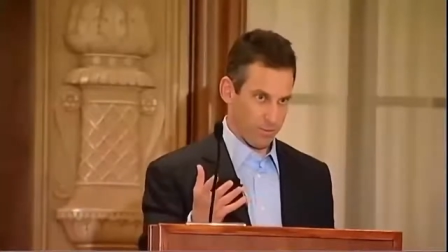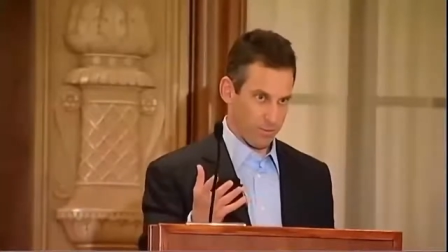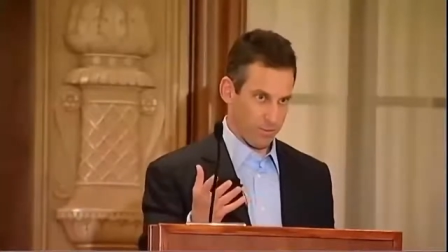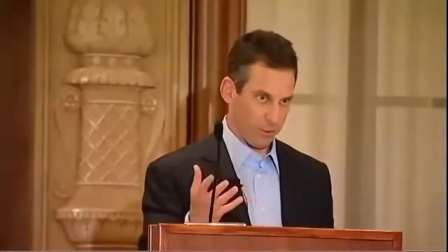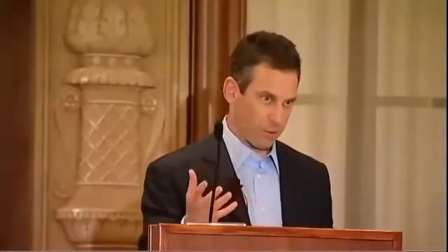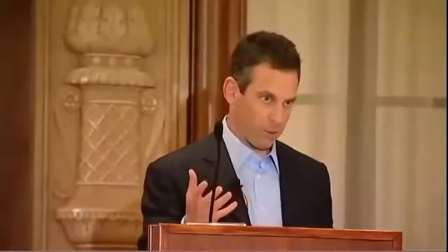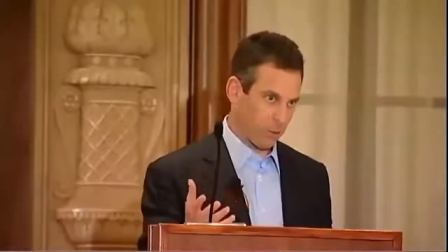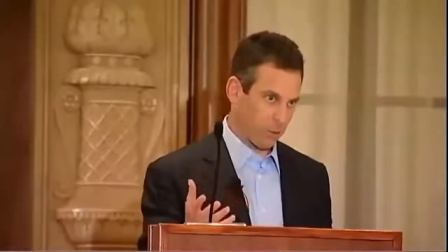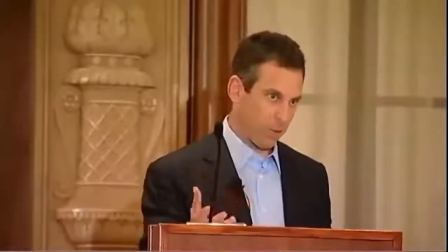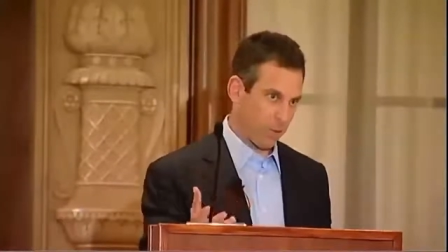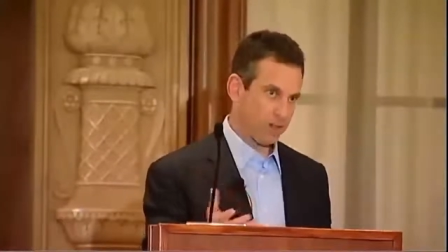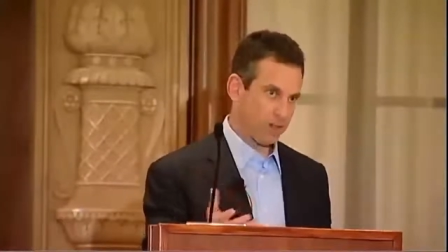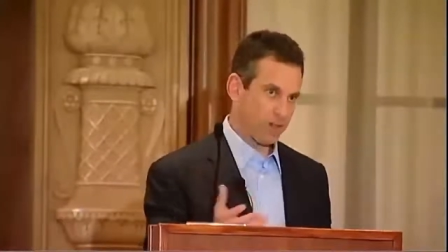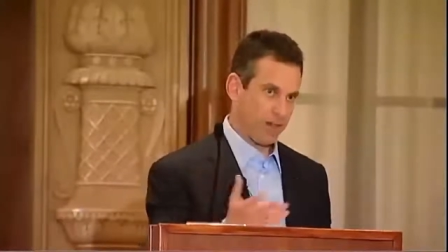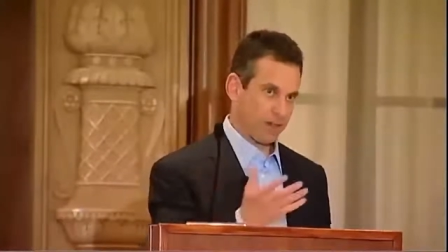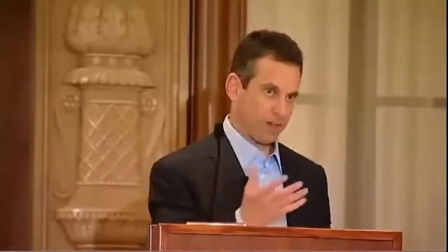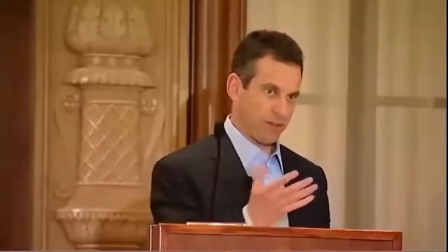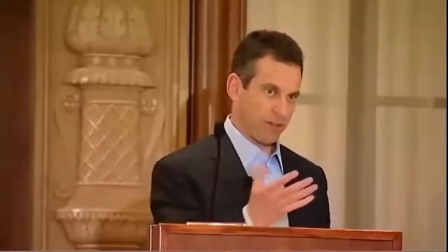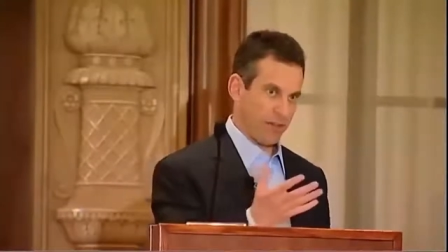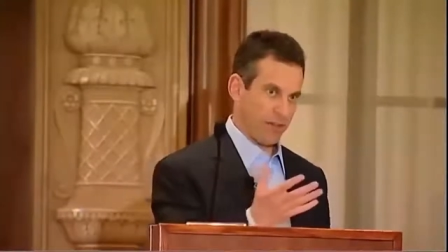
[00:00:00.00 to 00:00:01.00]
people who
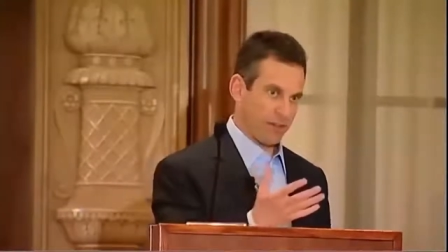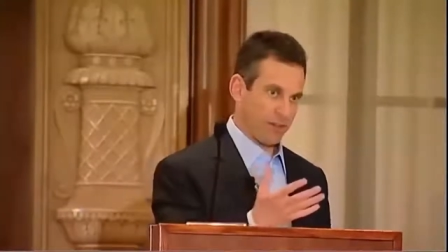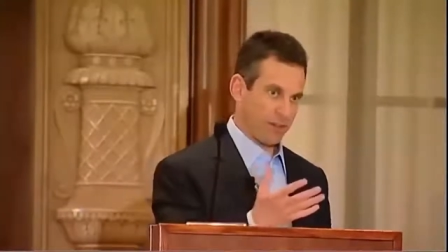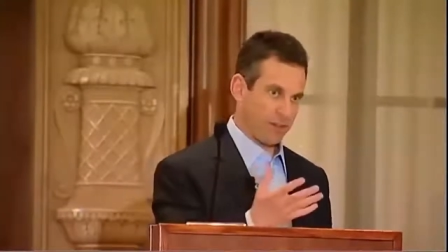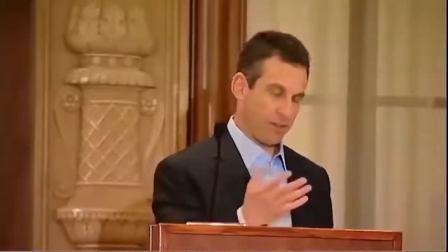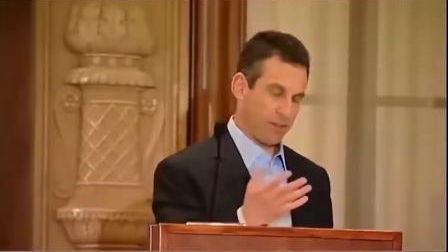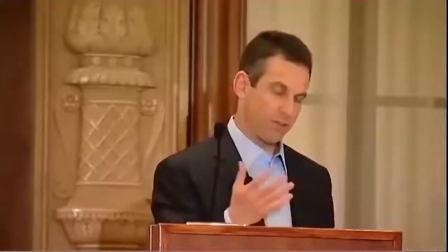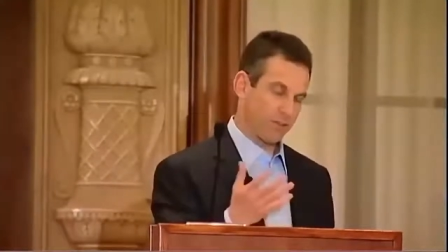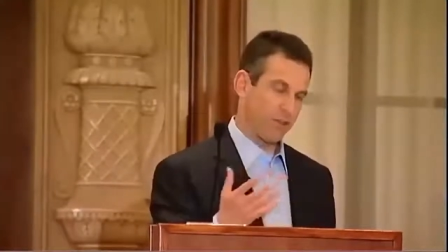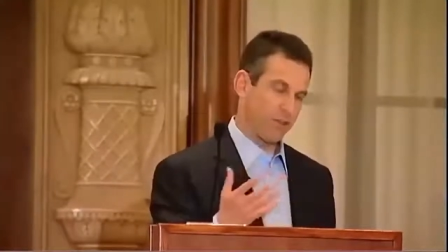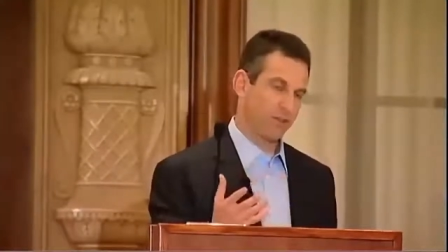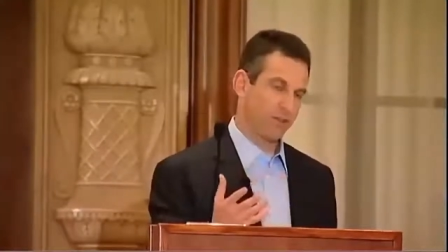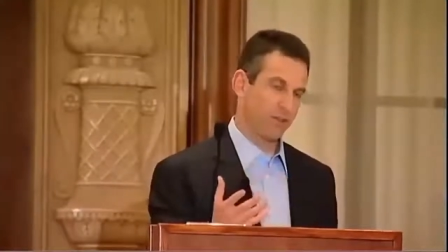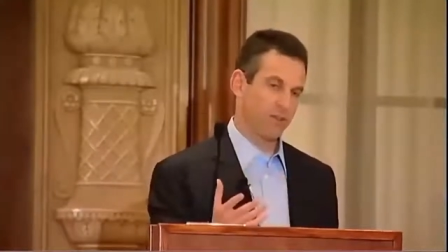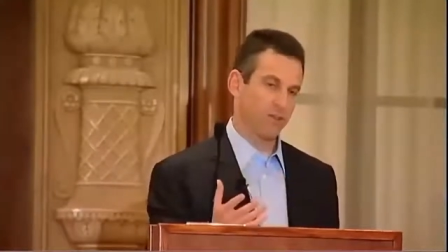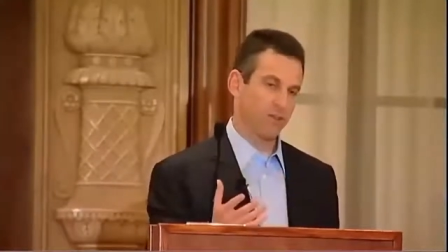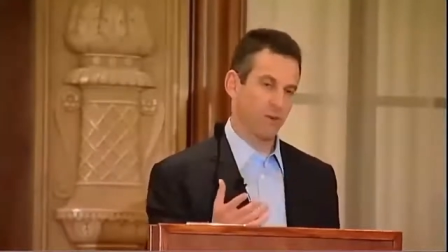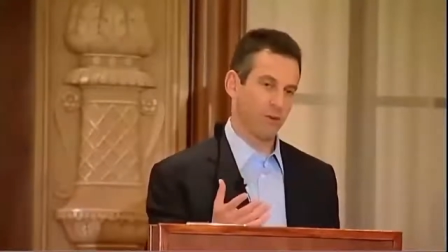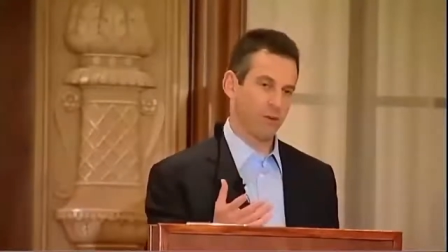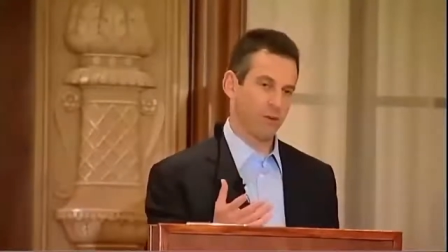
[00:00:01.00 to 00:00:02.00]
went to Afghanistan to
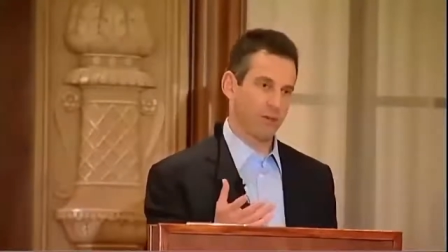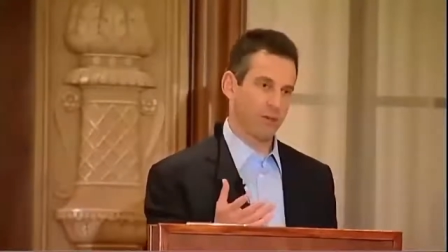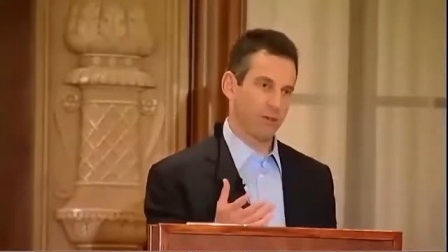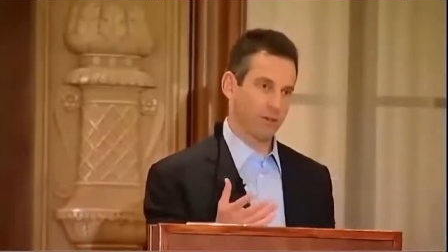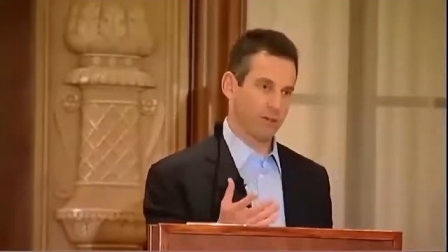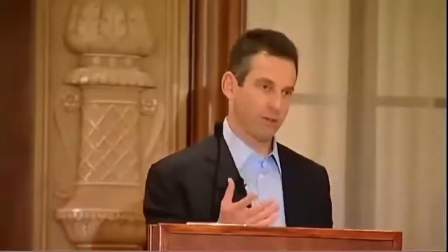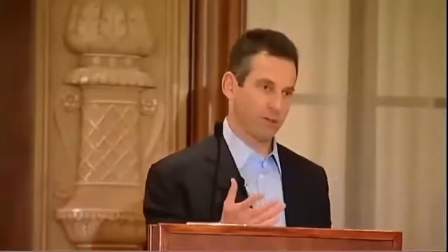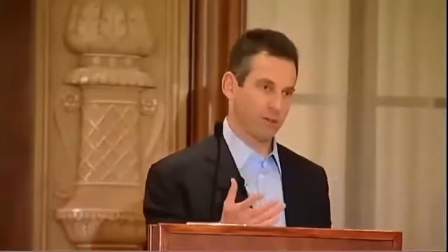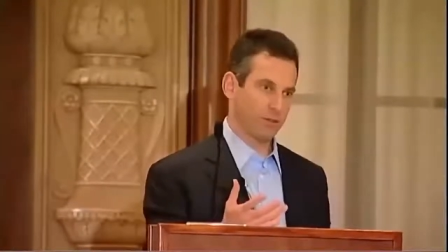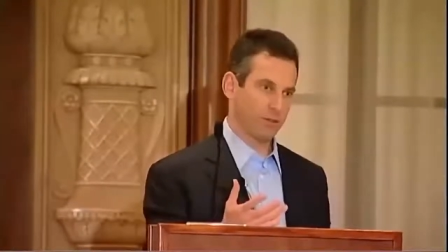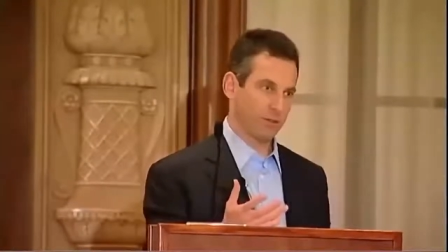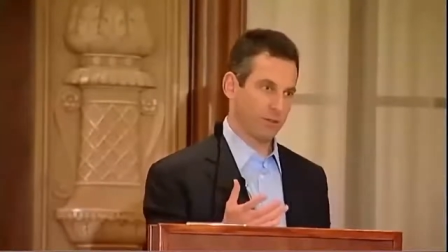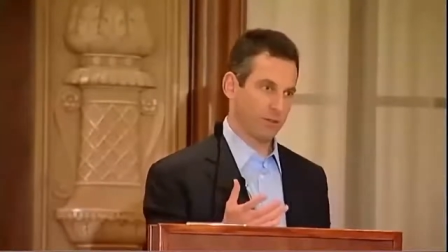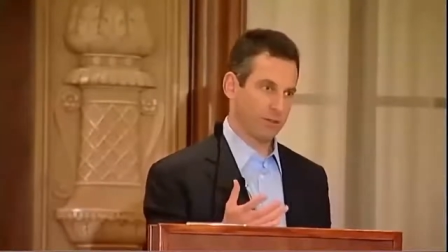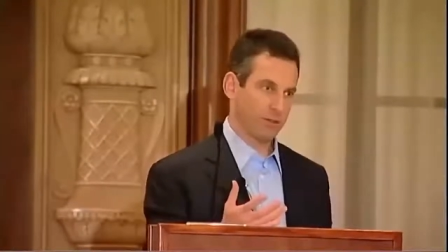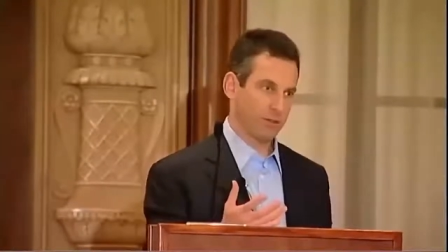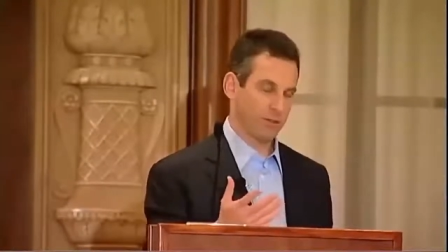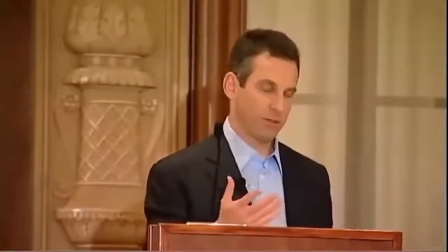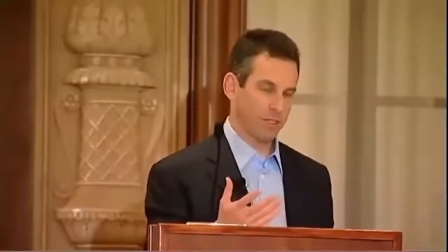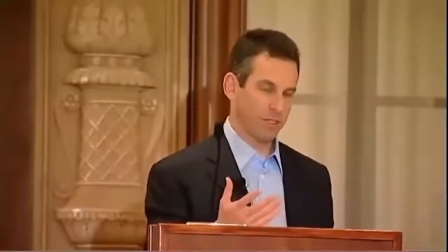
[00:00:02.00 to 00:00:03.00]
fight the Soviets,
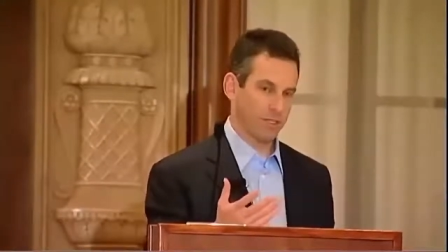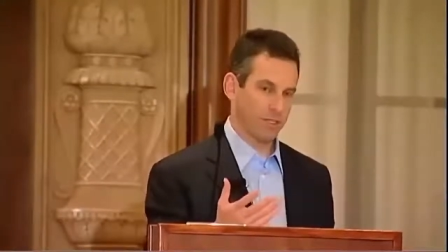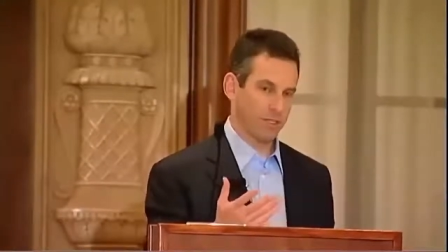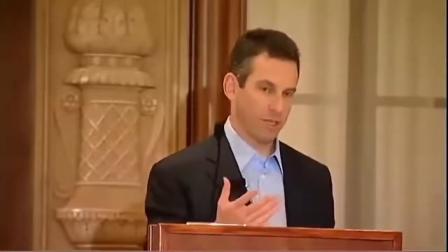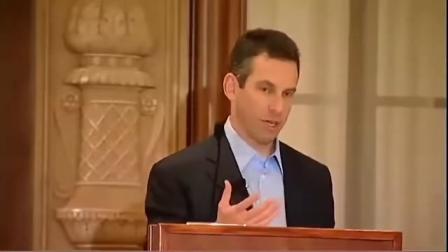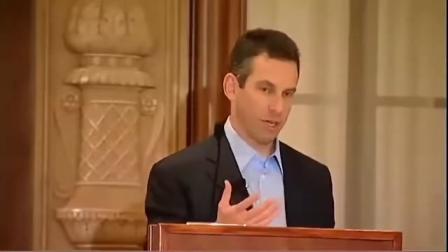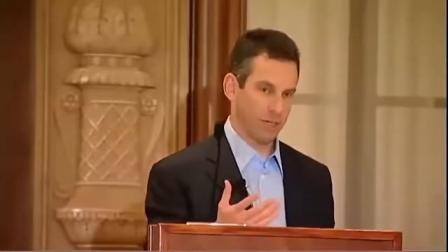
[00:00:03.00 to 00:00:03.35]
to fight